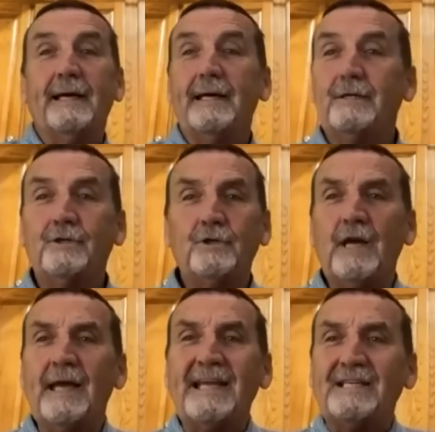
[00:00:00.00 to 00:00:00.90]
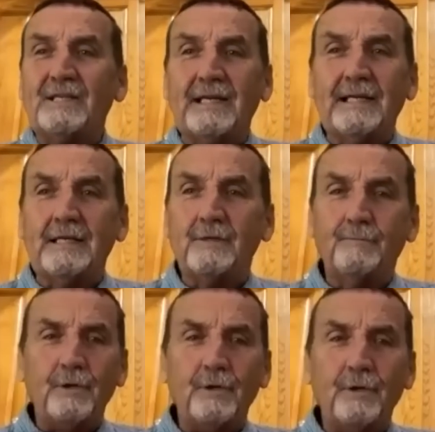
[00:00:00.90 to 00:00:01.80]
It's changing this
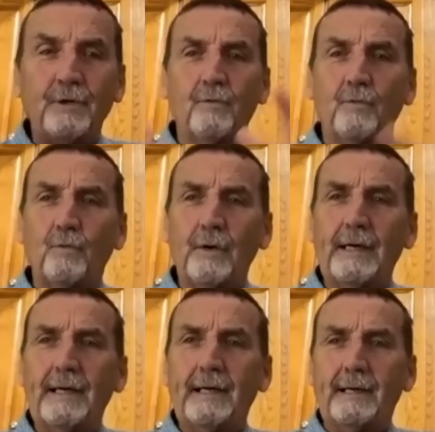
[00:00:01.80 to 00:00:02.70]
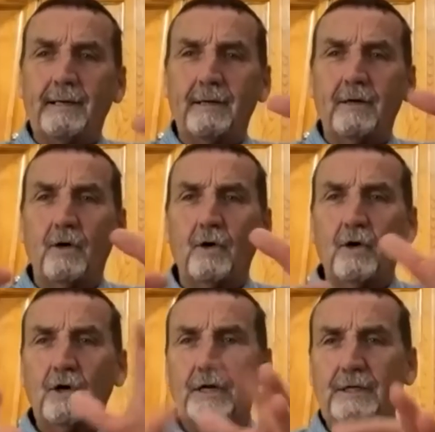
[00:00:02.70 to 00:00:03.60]
beautiful red and
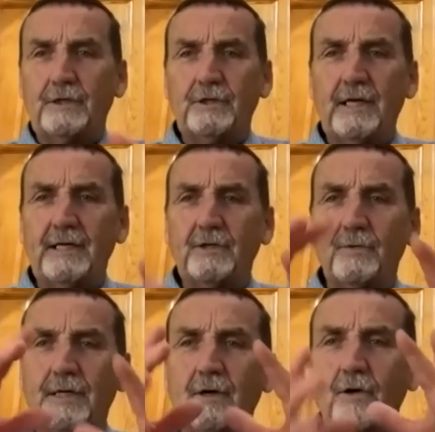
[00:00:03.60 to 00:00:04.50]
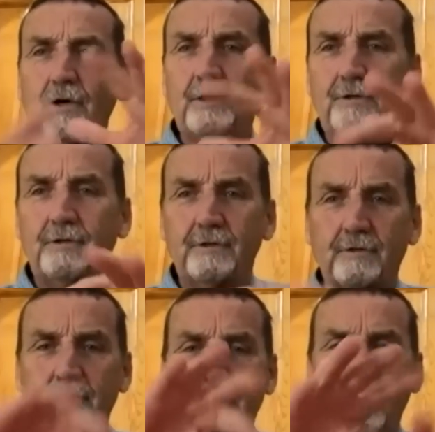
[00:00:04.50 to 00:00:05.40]
orange, tangerine
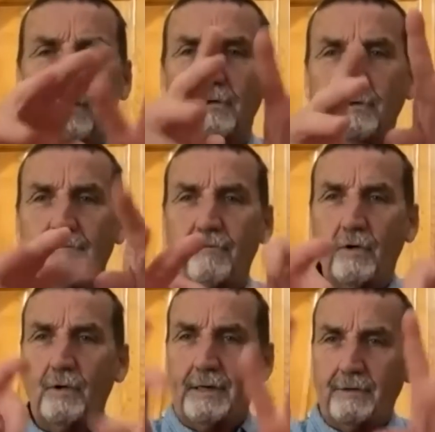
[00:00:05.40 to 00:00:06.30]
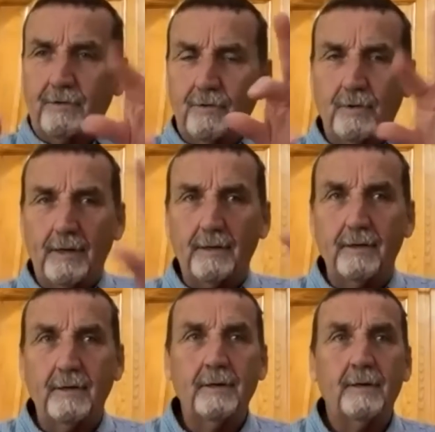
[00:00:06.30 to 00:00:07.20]
orange colors are flowing through it.
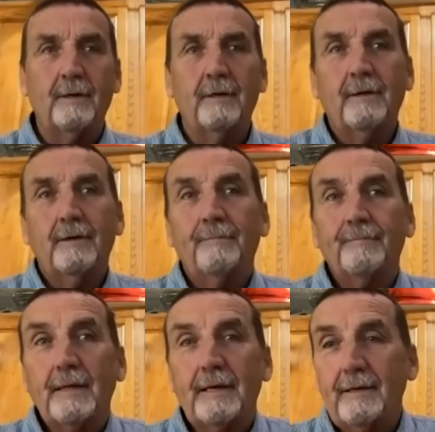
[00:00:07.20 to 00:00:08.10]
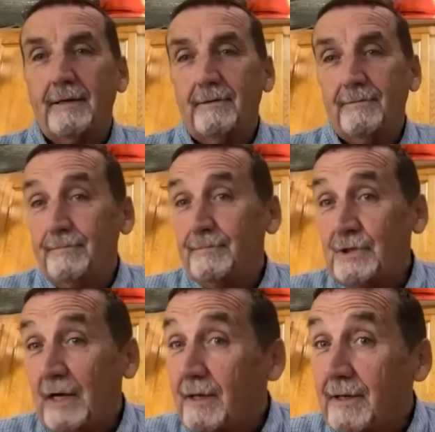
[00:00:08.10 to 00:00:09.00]
And
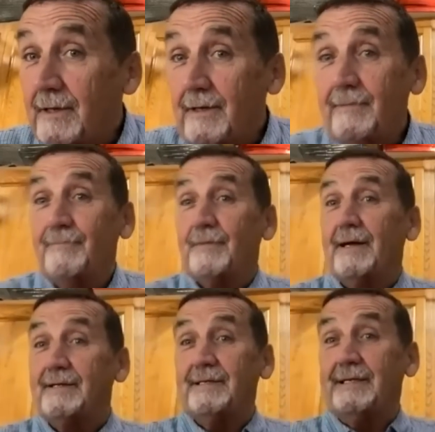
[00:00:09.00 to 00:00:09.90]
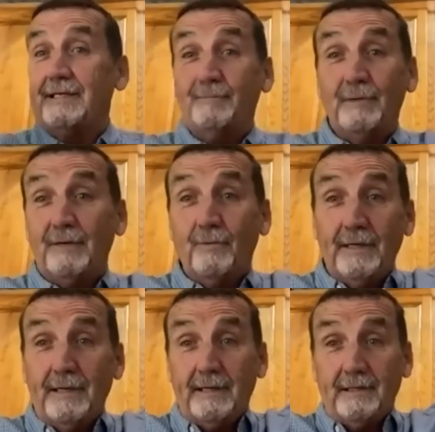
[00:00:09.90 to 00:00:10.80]
suddenly I see these big
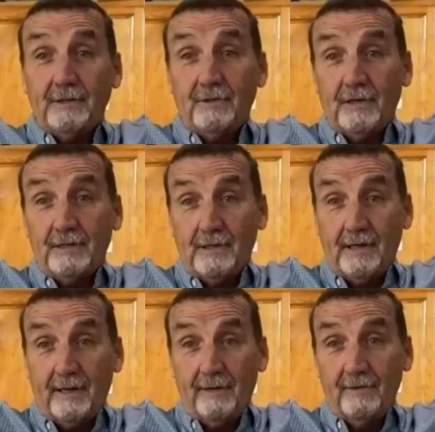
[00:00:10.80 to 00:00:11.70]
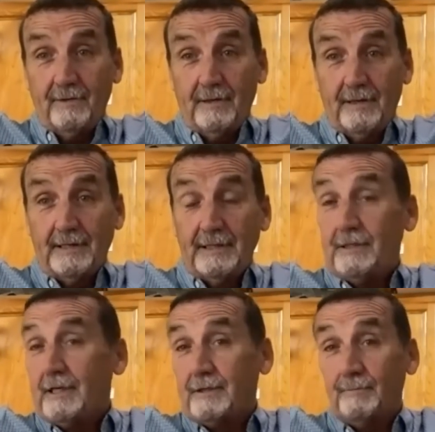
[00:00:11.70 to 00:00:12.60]
wings stretch out. Now, this
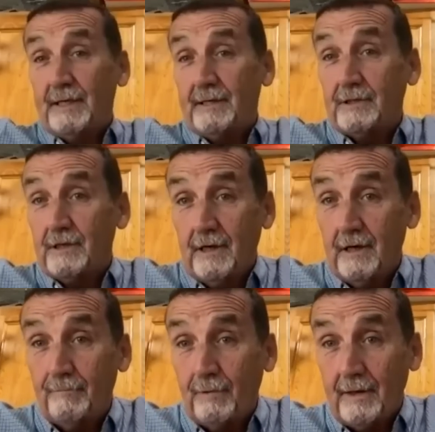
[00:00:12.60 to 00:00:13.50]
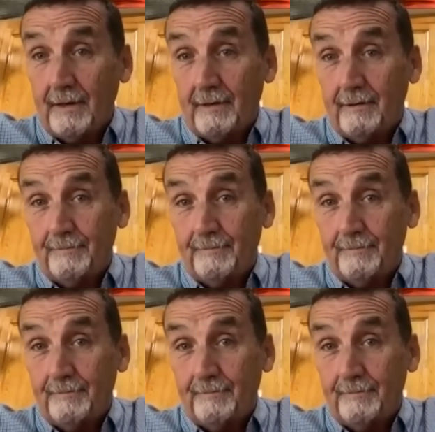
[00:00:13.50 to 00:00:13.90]
thing's big as an airplane,